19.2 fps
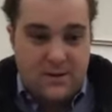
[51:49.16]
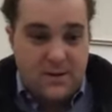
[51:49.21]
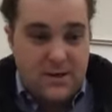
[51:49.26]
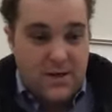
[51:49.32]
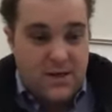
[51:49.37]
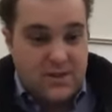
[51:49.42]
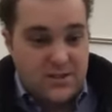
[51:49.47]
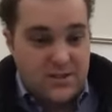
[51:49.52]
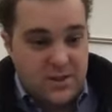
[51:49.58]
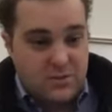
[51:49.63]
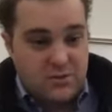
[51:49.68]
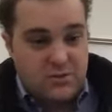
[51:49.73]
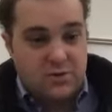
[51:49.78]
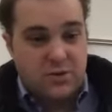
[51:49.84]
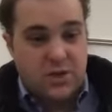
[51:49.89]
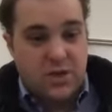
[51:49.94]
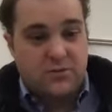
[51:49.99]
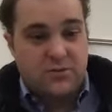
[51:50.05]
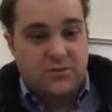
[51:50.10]
As CO2
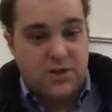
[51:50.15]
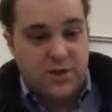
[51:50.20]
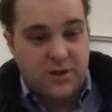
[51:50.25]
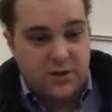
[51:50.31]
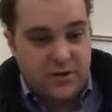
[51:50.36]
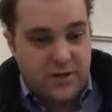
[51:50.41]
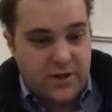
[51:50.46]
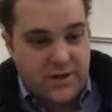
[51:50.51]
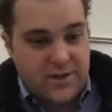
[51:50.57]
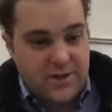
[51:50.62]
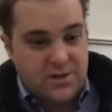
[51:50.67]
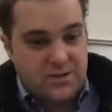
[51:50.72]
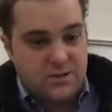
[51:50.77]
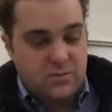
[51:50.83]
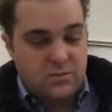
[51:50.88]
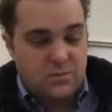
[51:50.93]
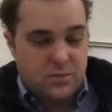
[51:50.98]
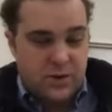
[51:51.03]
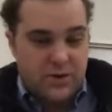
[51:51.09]
levels
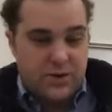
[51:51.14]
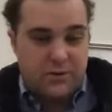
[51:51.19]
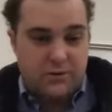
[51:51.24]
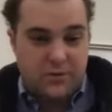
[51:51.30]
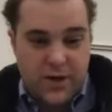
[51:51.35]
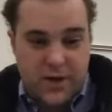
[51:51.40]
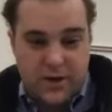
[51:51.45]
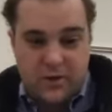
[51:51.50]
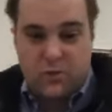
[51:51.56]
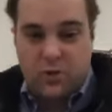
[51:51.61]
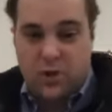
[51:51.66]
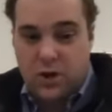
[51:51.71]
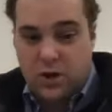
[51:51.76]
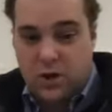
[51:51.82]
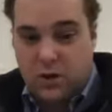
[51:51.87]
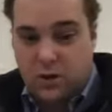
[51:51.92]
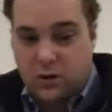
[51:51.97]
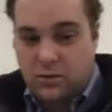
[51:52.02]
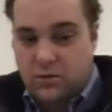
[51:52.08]
increase, breathing rate
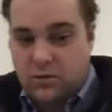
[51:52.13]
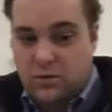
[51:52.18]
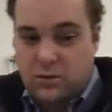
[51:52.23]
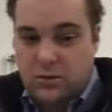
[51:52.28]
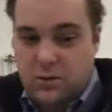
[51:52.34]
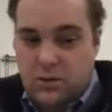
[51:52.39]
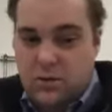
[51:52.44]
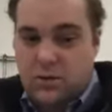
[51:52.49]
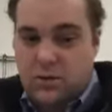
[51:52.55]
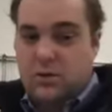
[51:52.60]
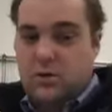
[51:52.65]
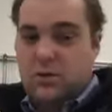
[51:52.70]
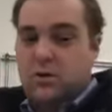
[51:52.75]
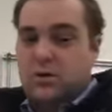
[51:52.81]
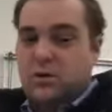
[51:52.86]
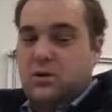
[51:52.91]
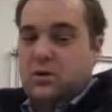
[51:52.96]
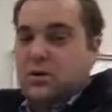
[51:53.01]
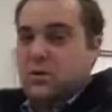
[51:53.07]
will
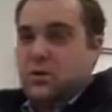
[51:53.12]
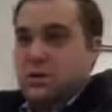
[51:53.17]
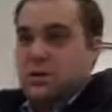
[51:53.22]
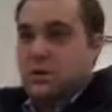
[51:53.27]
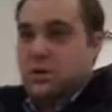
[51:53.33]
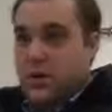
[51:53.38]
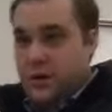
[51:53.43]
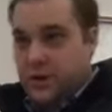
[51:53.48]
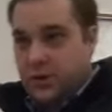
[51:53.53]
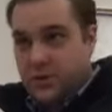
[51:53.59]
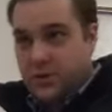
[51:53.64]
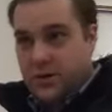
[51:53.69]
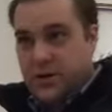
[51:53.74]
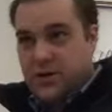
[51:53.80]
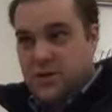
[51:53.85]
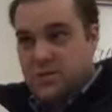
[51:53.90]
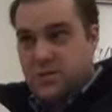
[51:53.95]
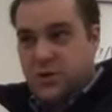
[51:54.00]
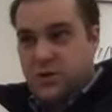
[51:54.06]

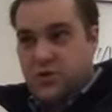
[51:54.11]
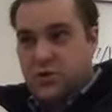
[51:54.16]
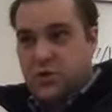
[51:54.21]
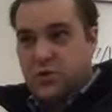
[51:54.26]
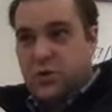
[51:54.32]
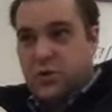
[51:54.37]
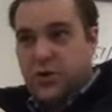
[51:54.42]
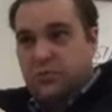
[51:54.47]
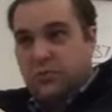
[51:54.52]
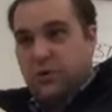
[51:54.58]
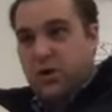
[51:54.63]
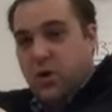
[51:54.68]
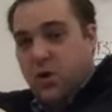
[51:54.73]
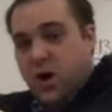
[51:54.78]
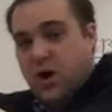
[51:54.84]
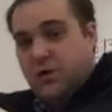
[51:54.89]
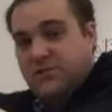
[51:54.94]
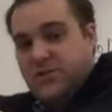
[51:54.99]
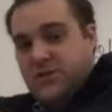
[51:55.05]
increase because you want to blow
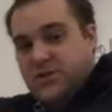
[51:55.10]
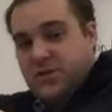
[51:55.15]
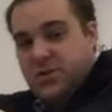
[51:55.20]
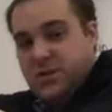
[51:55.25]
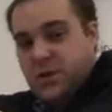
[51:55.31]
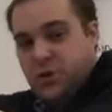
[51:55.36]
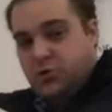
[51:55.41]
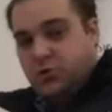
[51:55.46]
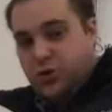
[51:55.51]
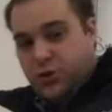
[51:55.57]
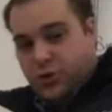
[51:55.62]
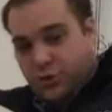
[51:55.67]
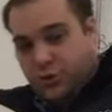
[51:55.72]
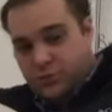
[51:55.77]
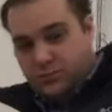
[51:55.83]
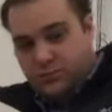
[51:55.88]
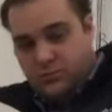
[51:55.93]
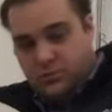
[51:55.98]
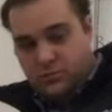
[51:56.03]
off the CO2.
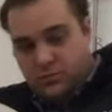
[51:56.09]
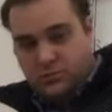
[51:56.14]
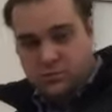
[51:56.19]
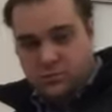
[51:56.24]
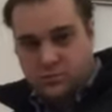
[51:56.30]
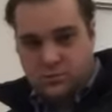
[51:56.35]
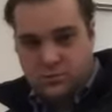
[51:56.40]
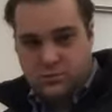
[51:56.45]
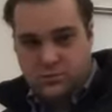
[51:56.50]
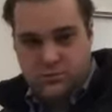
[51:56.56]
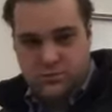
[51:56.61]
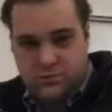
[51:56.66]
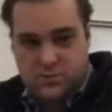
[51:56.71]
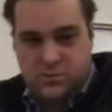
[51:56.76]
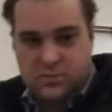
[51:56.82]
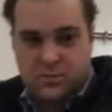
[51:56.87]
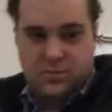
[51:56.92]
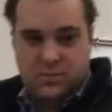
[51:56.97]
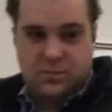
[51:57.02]

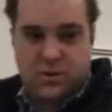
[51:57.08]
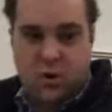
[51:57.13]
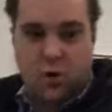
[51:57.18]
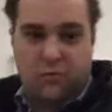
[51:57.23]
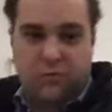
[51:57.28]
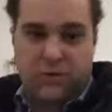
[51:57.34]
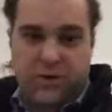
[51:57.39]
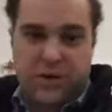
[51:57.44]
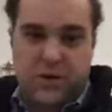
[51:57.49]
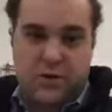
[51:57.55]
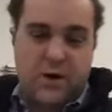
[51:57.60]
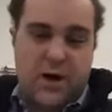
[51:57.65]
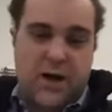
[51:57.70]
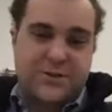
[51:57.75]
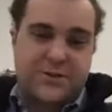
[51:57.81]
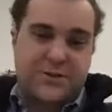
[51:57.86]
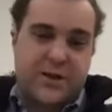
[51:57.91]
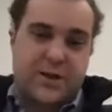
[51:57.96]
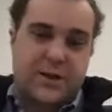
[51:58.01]
Hopefully you
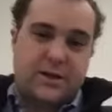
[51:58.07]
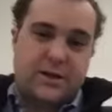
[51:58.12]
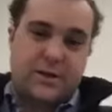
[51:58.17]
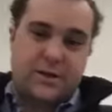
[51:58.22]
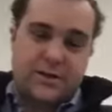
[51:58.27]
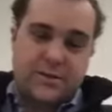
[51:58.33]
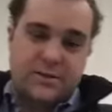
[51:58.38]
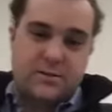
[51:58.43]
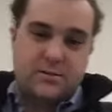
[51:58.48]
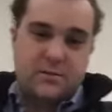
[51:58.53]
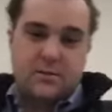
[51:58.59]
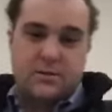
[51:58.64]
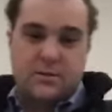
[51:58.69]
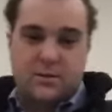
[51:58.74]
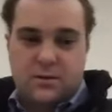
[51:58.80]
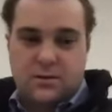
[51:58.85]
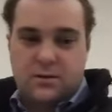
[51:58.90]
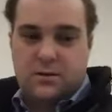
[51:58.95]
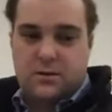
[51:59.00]
guys are getting this.
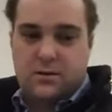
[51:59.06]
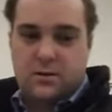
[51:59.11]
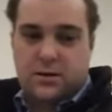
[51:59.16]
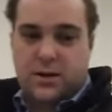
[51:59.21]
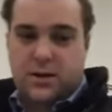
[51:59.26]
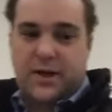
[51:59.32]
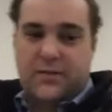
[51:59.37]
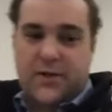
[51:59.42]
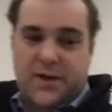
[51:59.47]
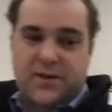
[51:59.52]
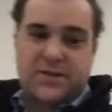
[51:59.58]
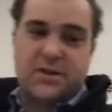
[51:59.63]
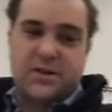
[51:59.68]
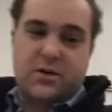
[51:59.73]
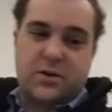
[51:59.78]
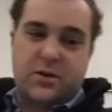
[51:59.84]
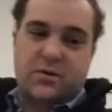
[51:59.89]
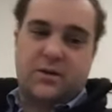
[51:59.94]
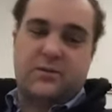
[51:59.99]
Like if I see
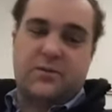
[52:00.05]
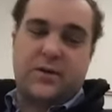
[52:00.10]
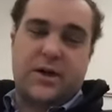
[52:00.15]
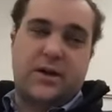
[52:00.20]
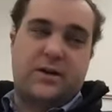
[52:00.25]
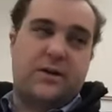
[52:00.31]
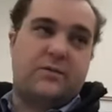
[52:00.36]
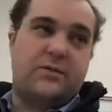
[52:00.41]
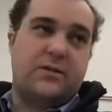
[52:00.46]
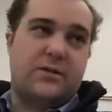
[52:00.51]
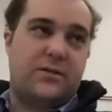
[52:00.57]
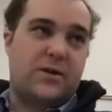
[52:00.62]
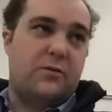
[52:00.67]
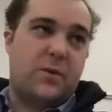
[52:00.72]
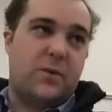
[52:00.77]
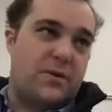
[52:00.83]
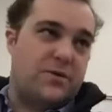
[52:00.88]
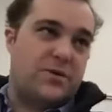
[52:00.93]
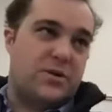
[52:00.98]
you if
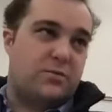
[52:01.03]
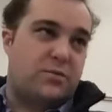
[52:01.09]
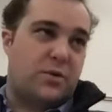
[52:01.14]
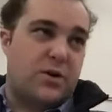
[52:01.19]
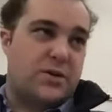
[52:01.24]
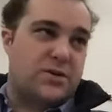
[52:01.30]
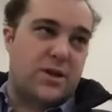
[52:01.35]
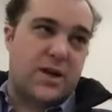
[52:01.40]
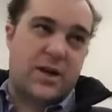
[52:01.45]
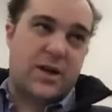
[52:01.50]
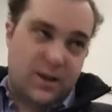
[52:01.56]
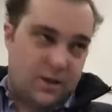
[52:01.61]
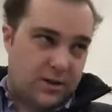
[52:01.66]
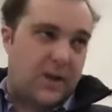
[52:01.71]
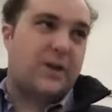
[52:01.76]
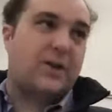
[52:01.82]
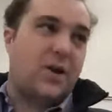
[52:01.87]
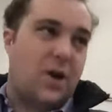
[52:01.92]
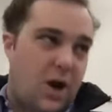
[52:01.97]
everybody was in person, I get
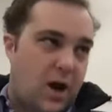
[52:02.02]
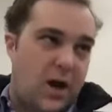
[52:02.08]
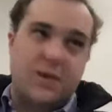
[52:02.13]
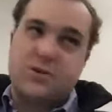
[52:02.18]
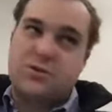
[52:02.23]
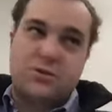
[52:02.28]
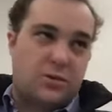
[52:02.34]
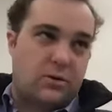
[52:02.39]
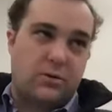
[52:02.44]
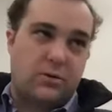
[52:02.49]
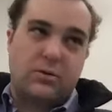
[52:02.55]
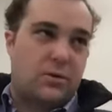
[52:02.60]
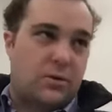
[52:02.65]
like nods or